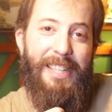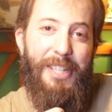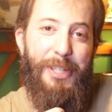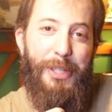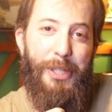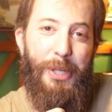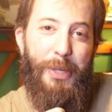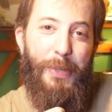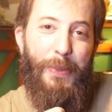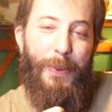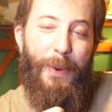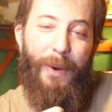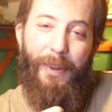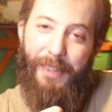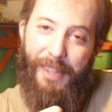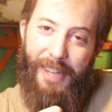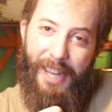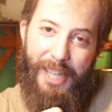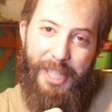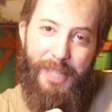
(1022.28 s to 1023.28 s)
See you
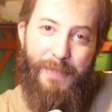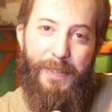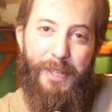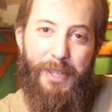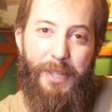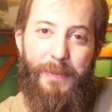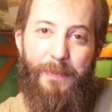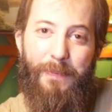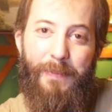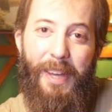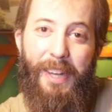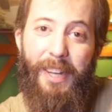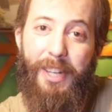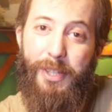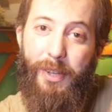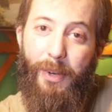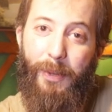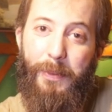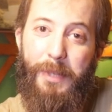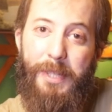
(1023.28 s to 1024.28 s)
on the next video. And
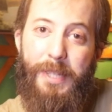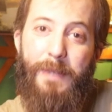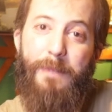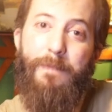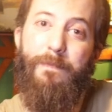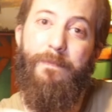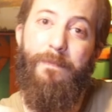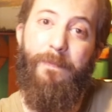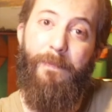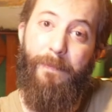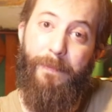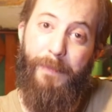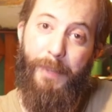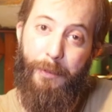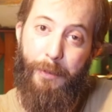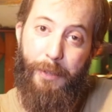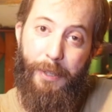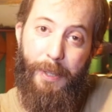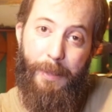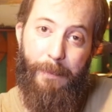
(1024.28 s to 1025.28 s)
as always,
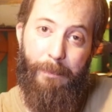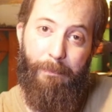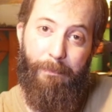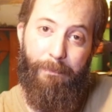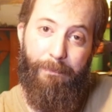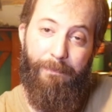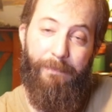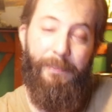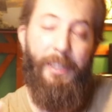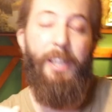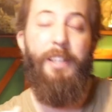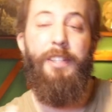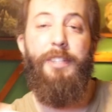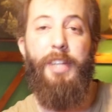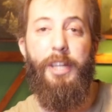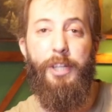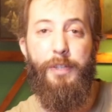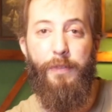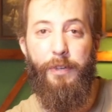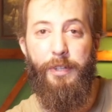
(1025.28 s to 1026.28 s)

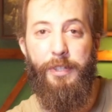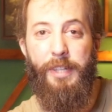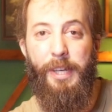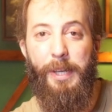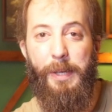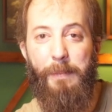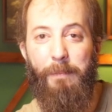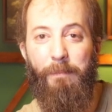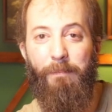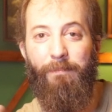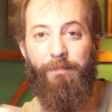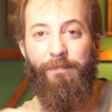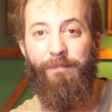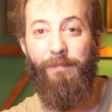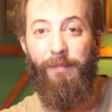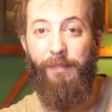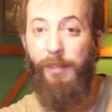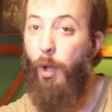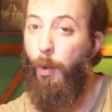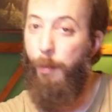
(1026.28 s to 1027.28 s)
thanks for today.
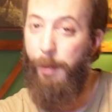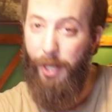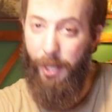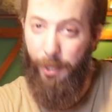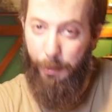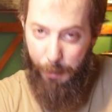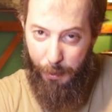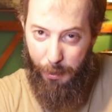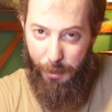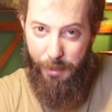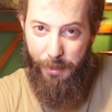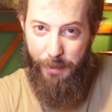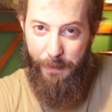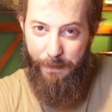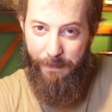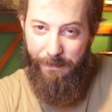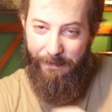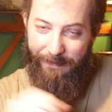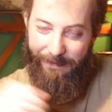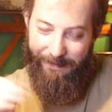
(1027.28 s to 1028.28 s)
Obrigado por
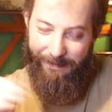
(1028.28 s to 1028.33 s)
hoje.